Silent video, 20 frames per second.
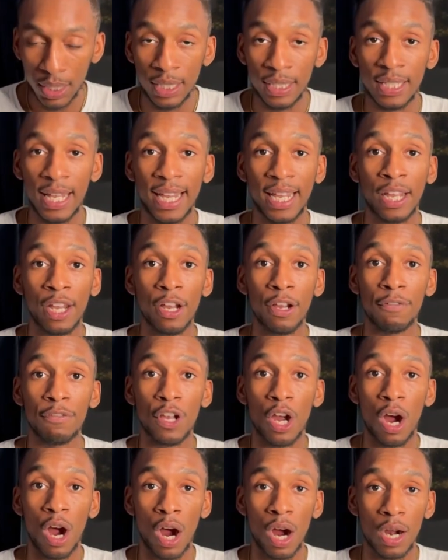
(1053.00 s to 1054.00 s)
take care of
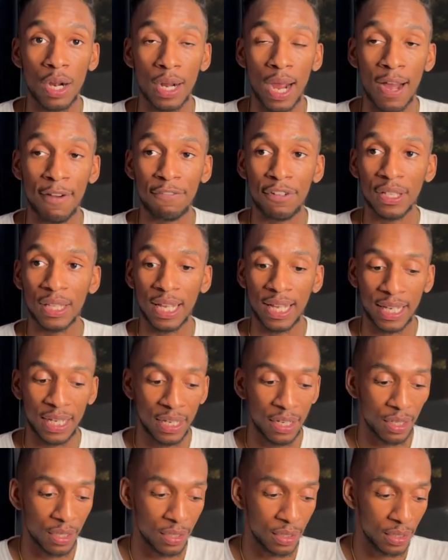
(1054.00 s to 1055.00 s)
your heart i feel like
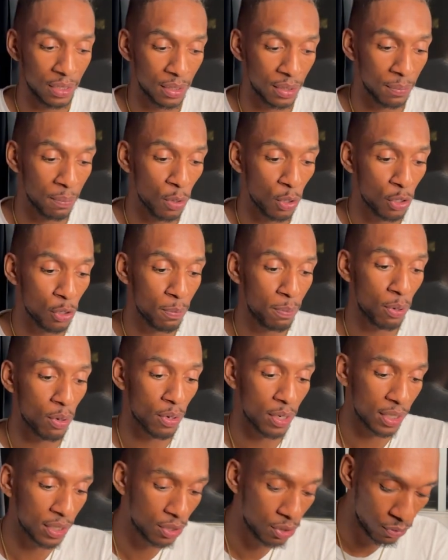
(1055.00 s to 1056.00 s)
here the more you
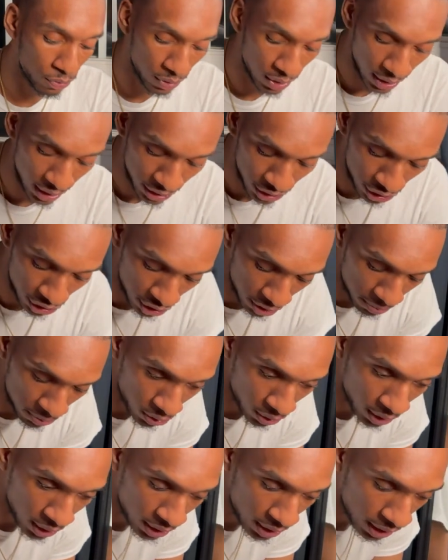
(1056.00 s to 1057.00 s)
pour into relationships
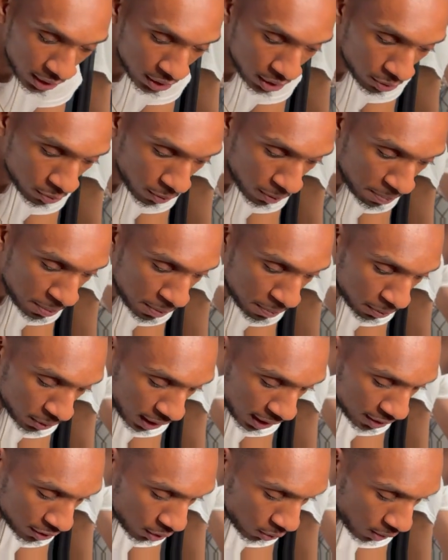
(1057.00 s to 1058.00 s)
or connections with people
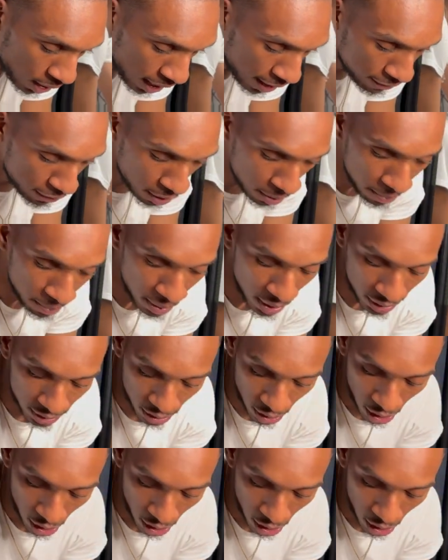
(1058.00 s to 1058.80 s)
that don't have your best